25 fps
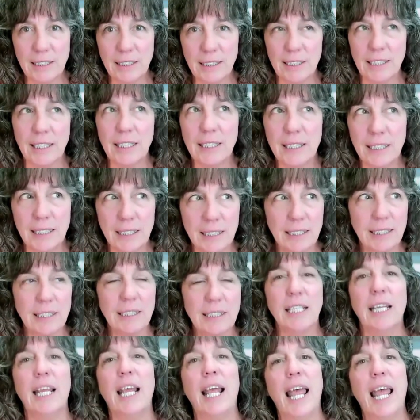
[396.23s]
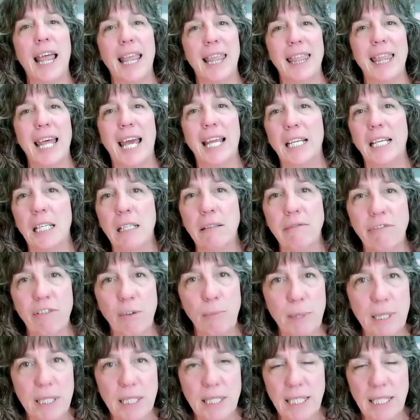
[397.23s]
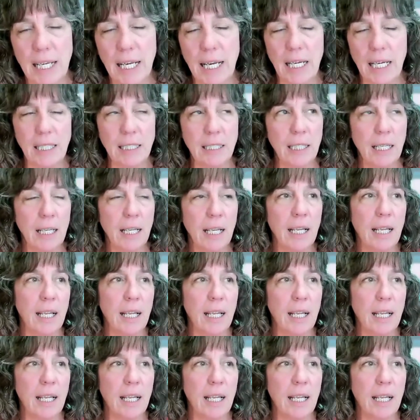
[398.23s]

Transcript: since that infamous day,